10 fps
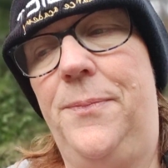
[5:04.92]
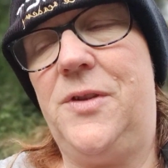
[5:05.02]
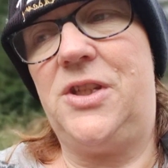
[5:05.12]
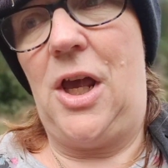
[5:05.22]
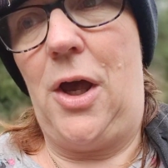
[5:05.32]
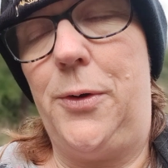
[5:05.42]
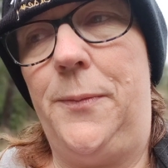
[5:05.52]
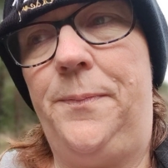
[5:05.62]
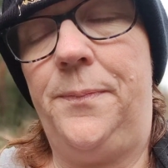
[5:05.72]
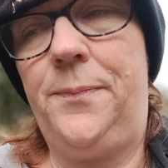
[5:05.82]
So
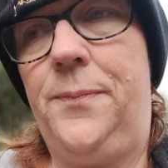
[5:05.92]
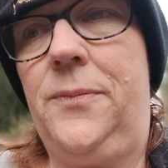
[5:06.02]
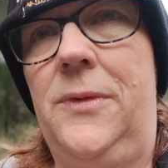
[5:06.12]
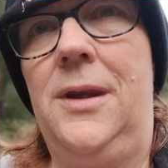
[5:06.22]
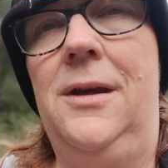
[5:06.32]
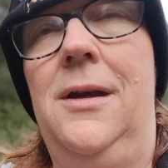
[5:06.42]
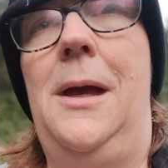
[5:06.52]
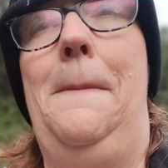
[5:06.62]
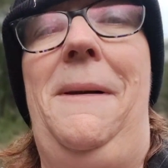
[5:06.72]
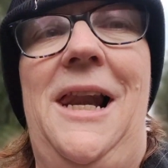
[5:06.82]

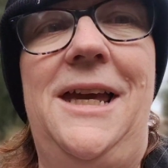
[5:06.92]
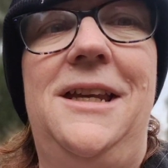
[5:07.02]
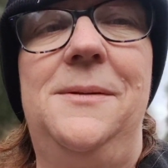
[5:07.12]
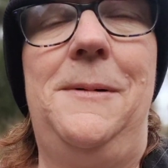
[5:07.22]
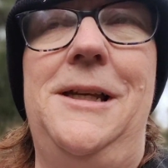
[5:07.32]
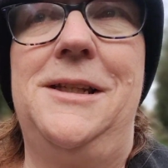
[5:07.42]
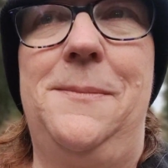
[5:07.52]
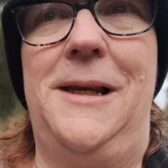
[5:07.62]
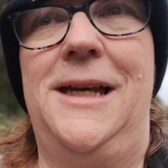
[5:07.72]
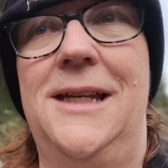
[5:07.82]
please,
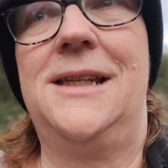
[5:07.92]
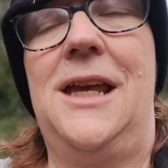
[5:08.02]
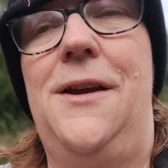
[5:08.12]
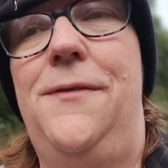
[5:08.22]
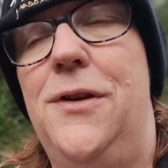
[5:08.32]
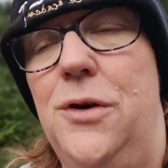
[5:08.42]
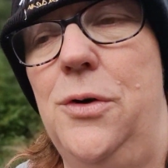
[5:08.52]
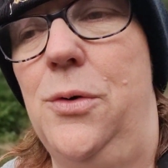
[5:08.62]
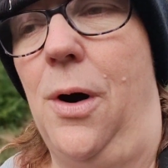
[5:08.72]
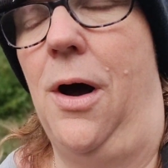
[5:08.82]
if
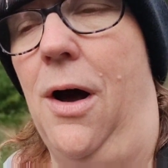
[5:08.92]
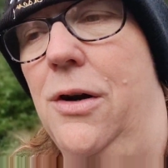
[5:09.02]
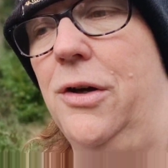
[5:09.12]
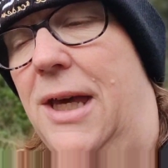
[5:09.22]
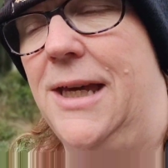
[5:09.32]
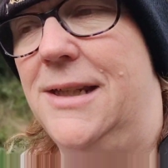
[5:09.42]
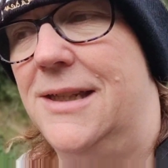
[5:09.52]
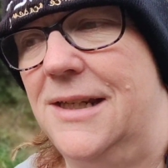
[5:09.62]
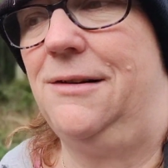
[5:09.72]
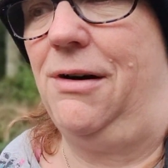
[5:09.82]
you are looking into
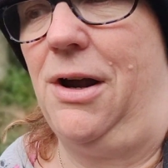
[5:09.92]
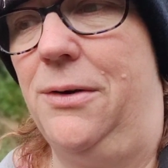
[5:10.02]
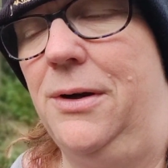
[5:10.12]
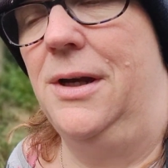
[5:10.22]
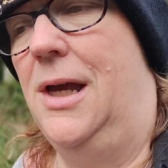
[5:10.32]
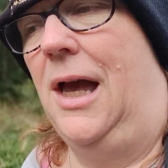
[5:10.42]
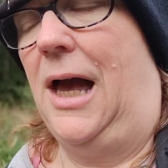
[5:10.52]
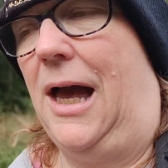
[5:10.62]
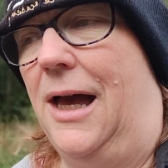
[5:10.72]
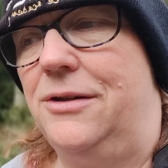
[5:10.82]
Xero
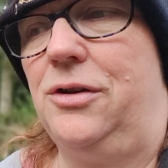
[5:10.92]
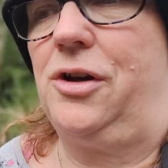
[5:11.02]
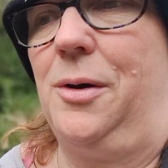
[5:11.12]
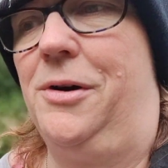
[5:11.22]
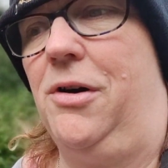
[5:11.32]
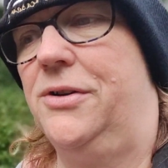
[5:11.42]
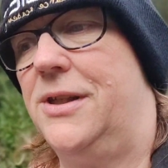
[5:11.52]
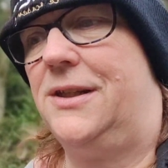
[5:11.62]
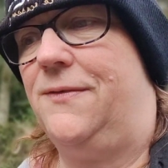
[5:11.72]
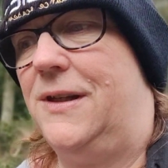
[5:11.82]
and you come across
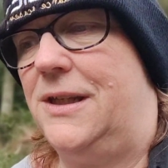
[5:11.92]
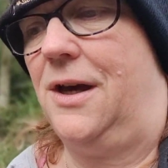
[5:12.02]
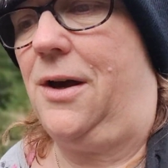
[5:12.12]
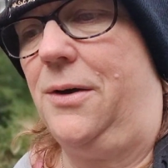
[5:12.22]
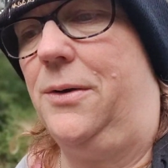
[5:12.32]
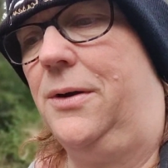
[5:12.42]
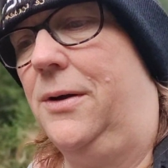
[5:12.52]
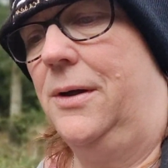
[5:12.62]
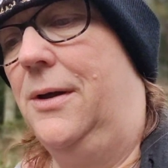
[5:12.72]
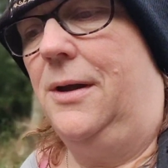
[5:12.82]
this video,
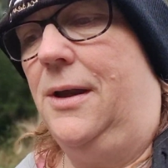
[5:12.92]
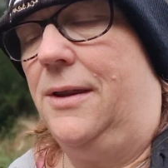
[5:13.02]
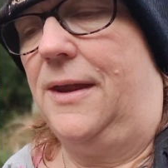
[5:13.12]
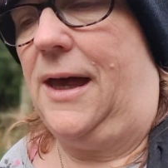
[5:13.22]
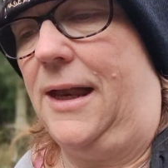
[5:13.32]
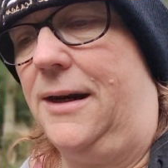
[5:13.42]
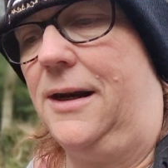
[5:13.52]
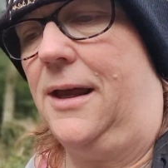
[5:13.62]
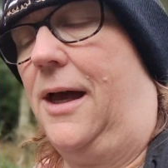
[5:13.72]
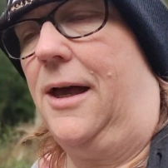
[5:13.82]

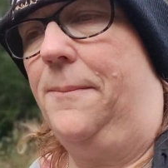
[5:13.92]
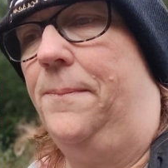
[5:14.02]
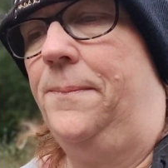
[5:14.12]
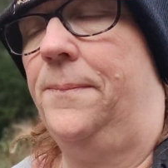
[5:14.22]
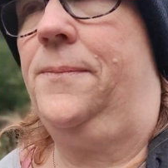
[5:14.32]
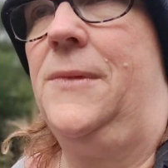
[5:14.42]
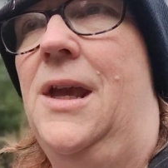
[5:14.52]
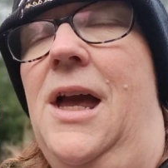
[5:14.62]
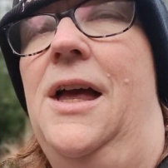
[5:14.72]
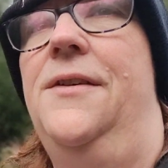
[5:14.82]
then
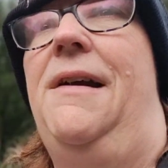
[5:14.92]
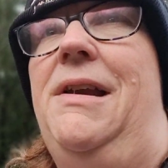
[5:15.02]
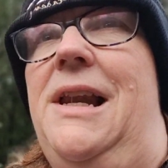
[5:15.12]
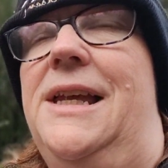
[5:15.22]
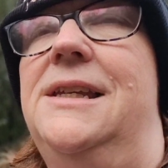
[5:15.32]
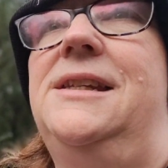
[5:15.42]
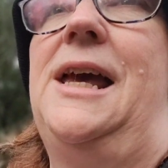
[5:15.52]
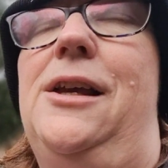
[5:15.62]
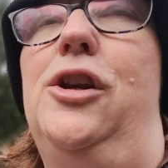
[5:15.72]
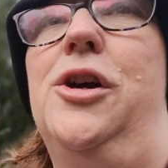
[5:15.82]
at the very least
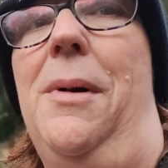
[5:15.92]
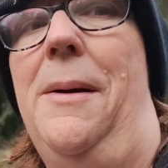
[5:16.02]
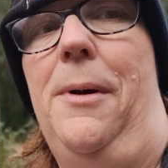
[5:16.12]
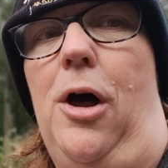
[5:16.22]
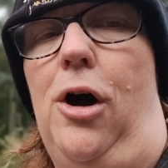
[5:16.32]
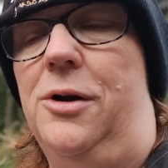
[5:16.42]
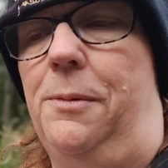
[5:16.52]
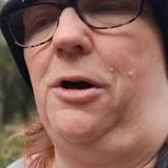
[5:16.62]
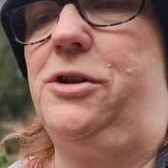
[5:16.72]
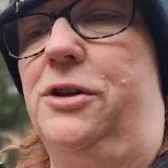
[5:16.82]
take a look at my
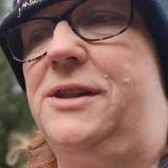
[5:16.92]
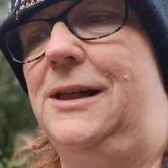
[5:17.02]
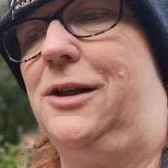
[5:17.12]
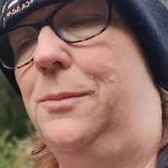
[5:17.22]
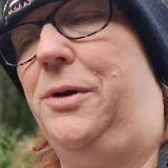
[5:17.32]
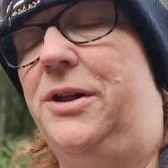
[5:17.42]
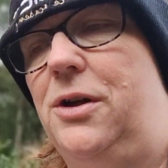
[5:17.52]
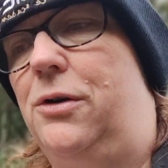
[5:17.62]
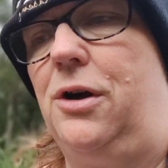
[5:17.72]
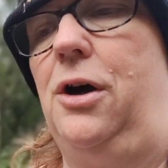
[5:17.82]

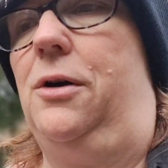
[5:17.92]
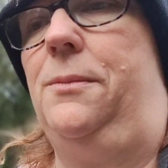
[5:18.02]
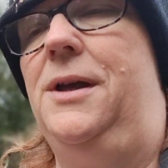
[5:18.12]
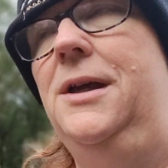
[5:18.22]
blog.siliconbullet.com.